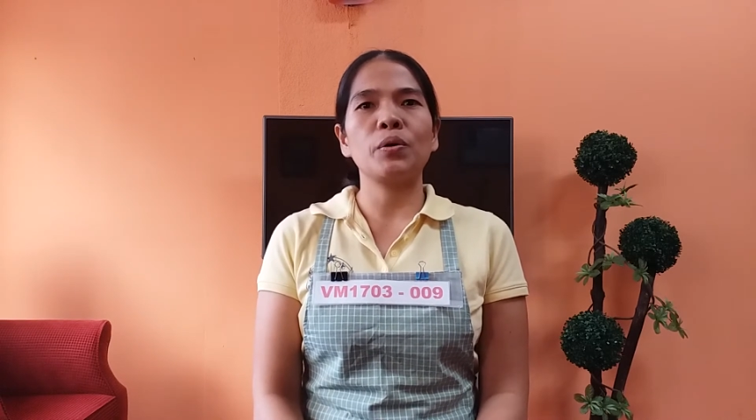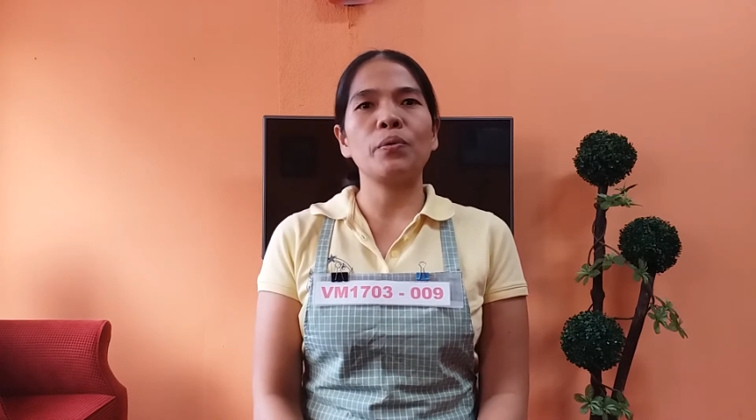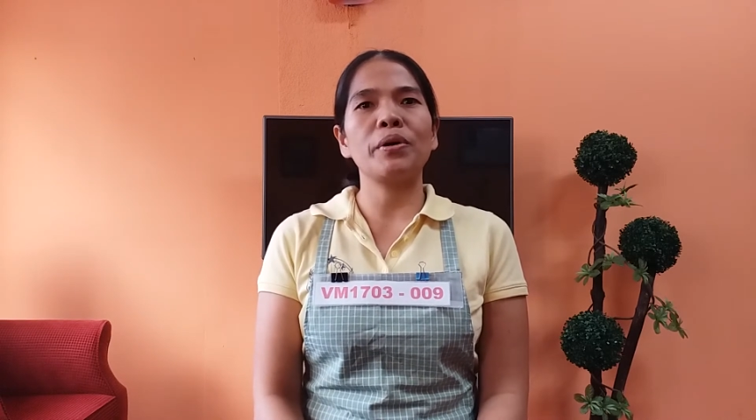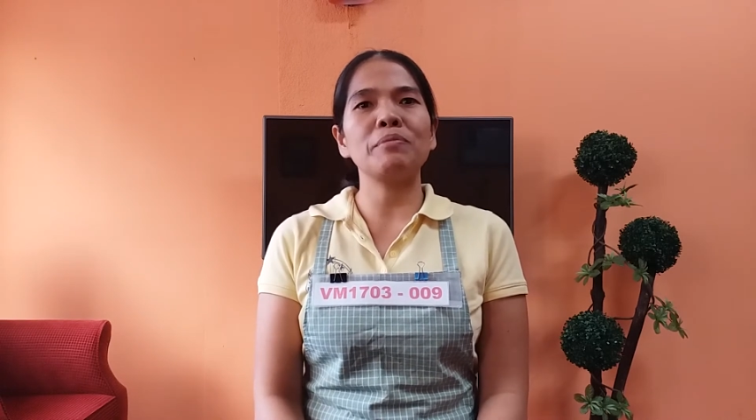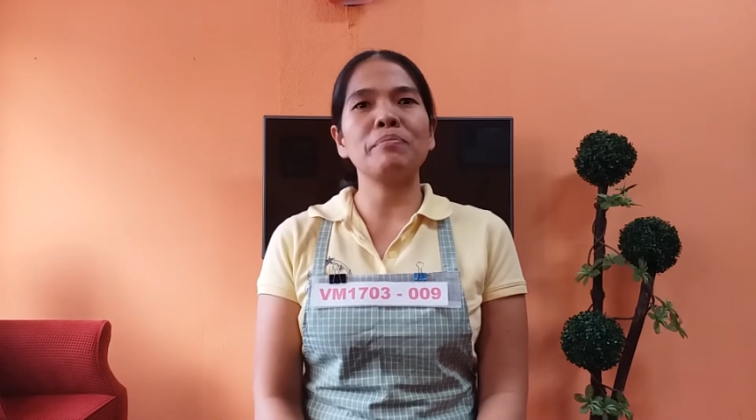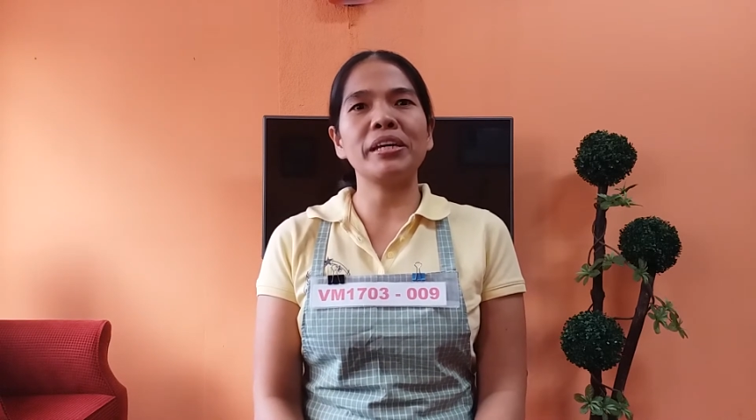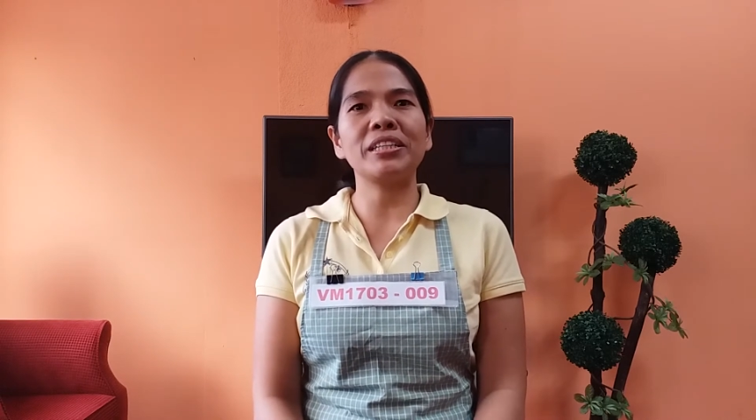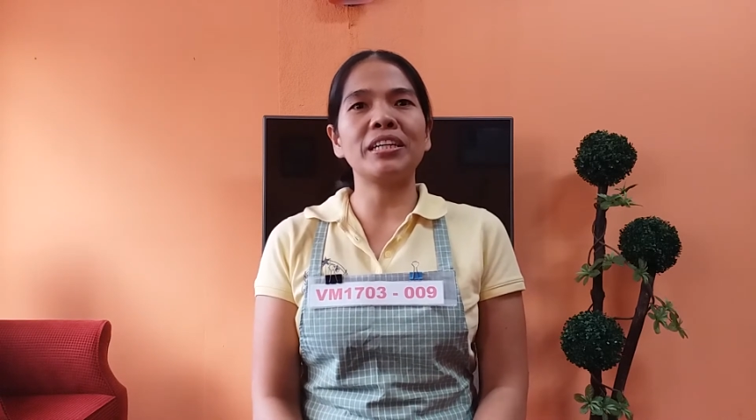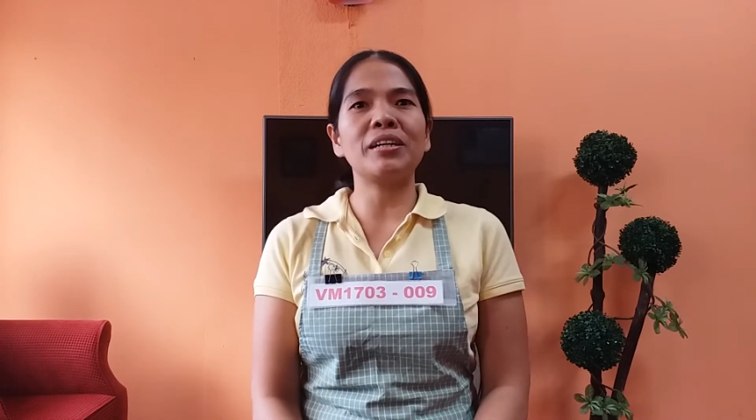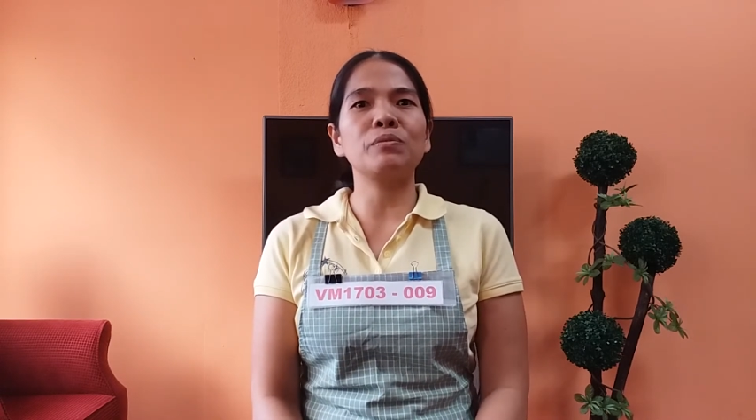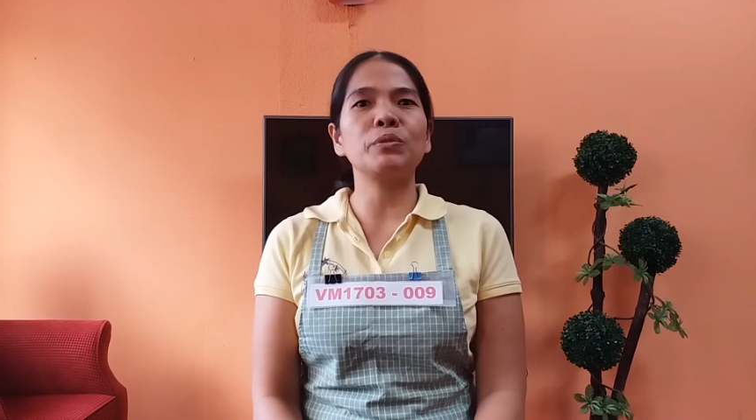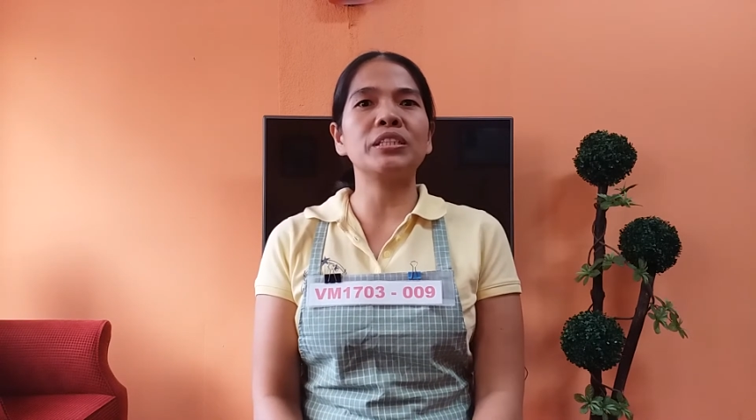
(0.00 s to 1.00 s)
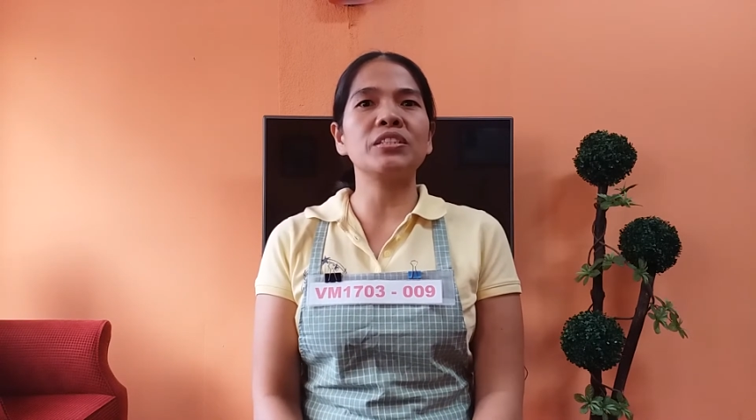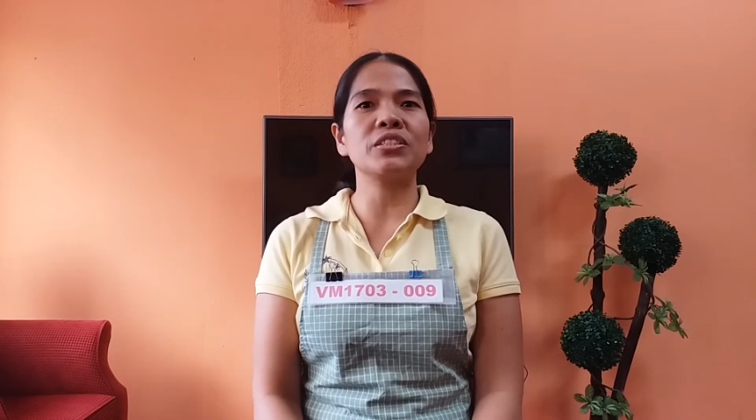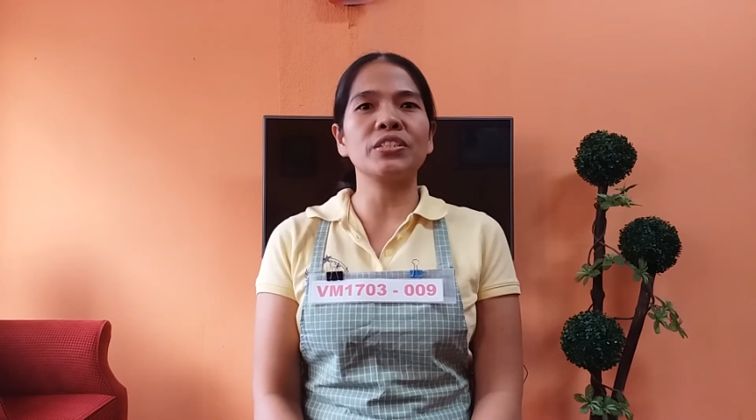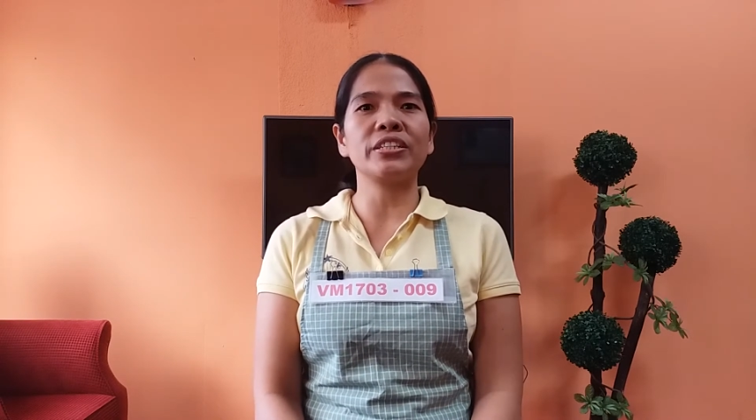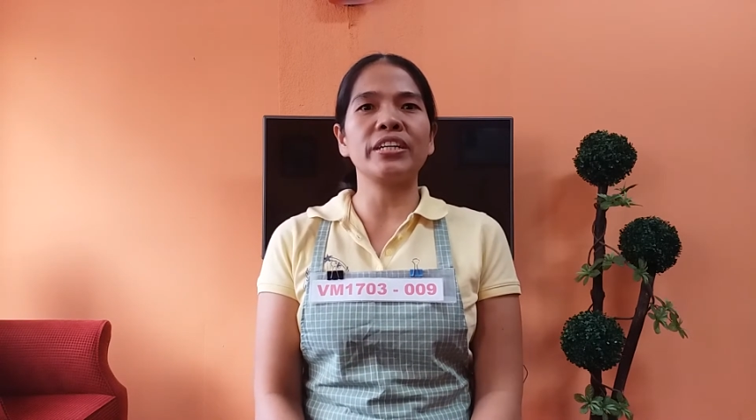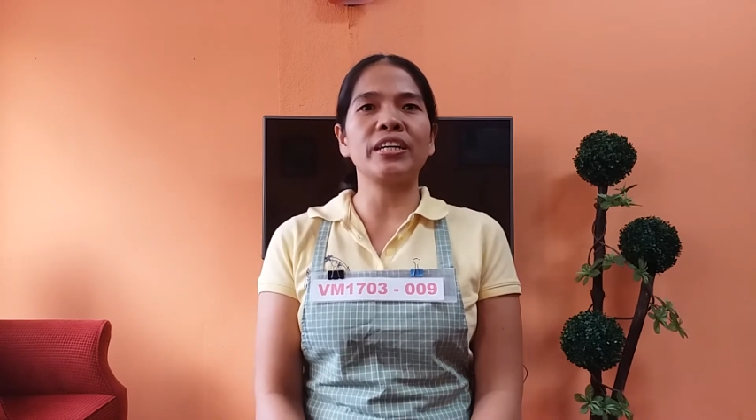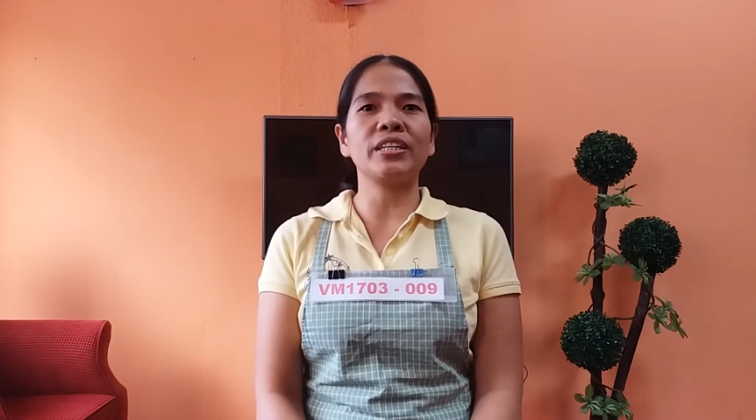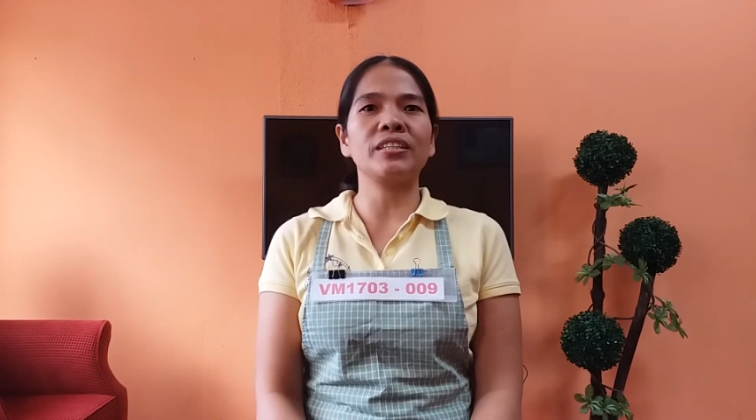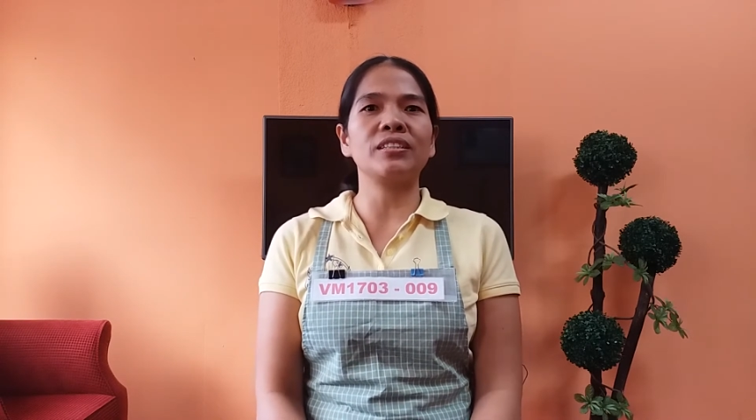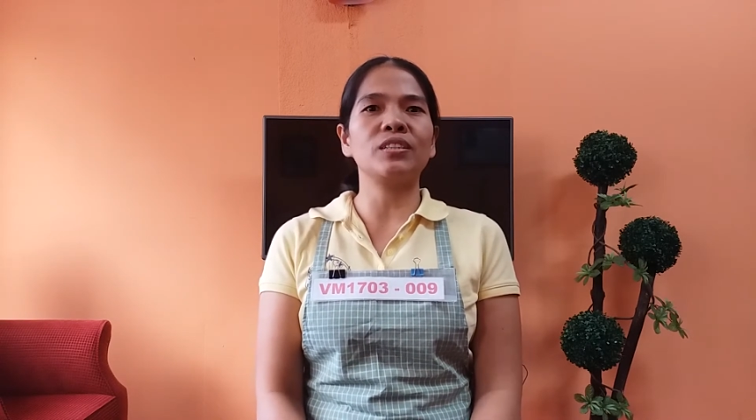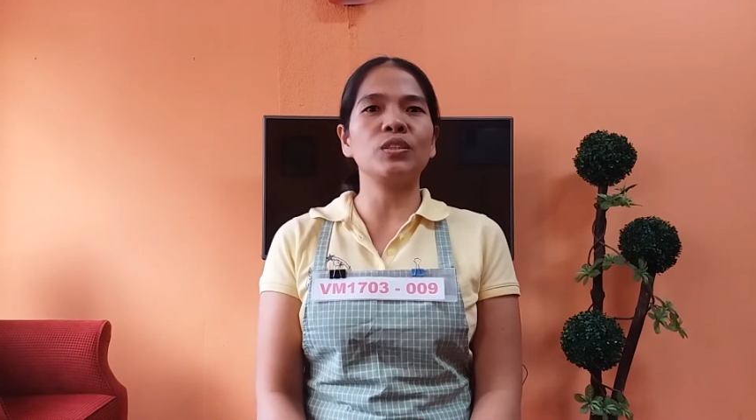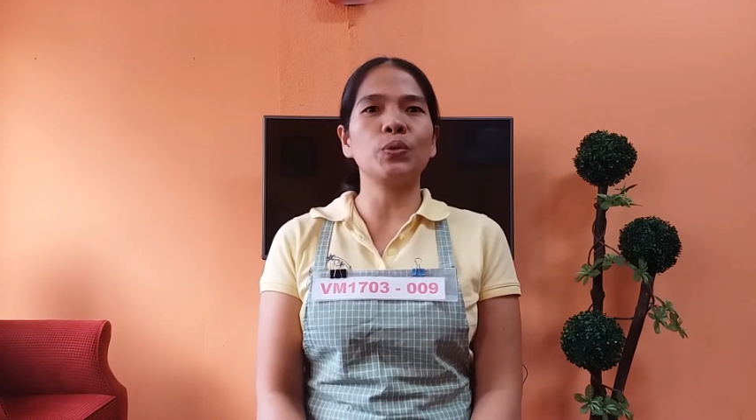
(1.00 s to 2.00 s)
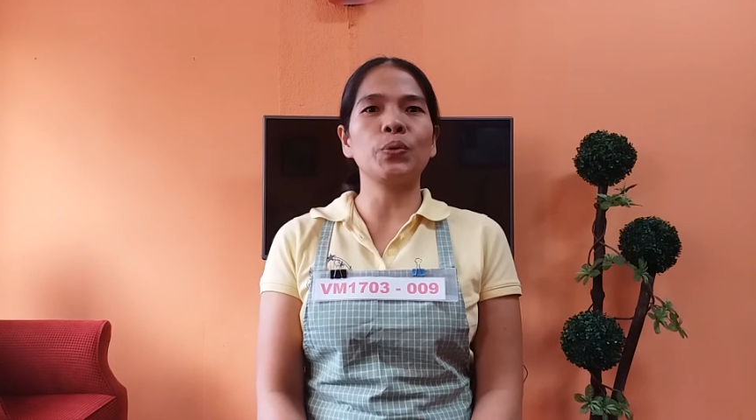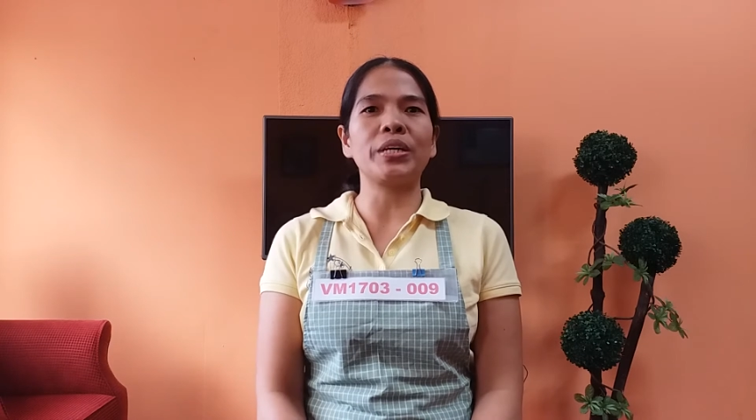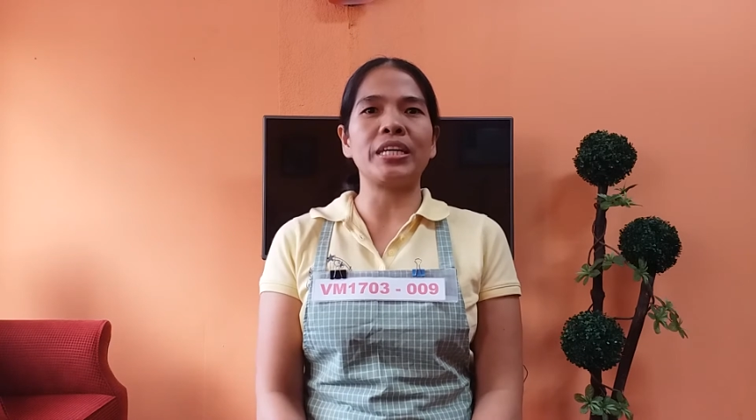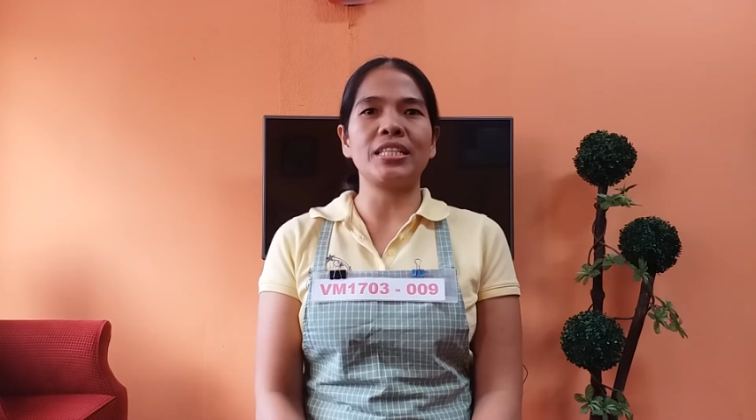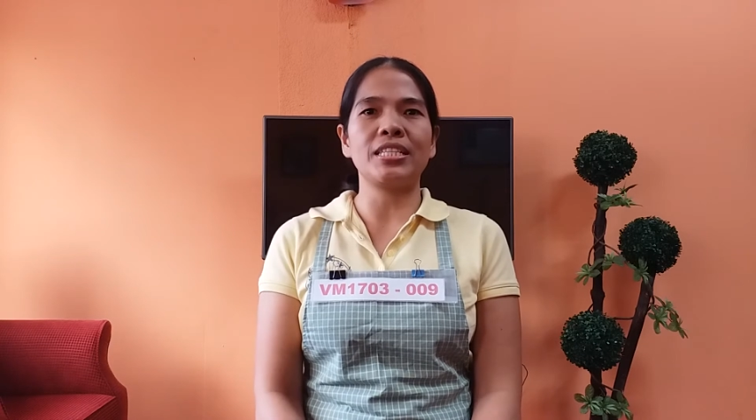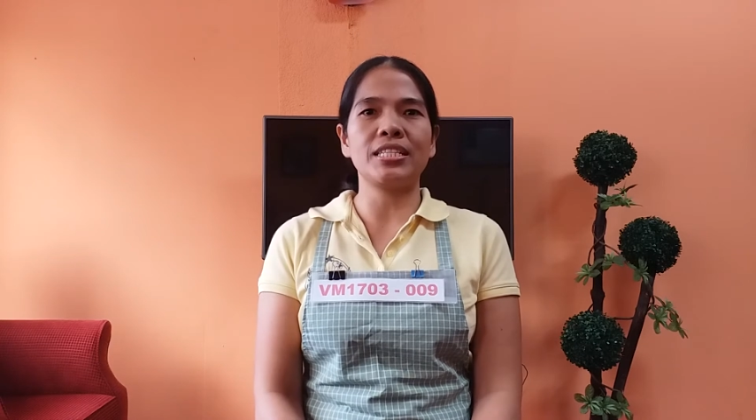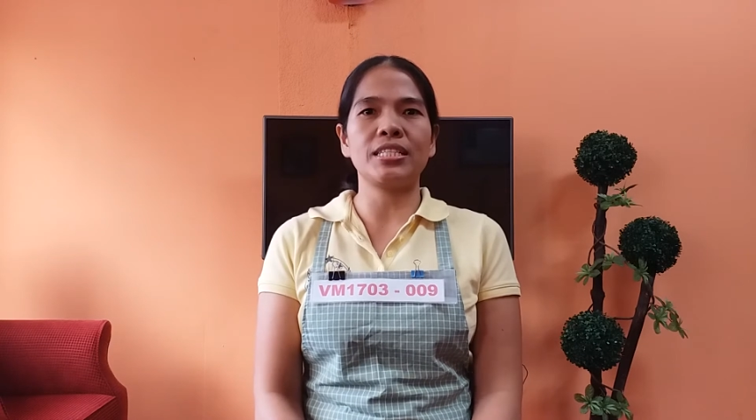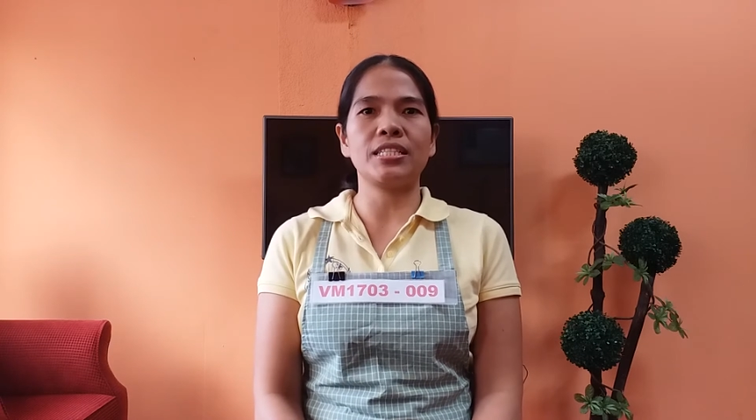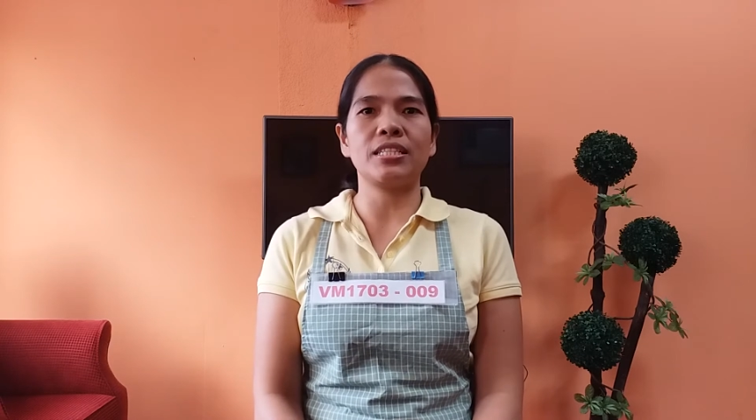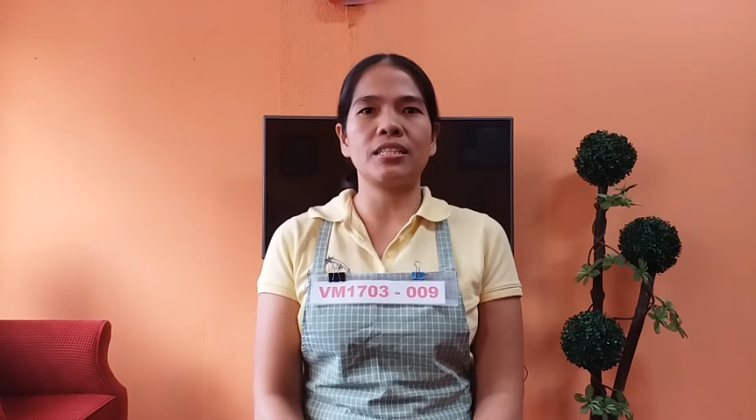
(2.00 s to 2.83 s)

One madam, 1 sir, and 2 kids.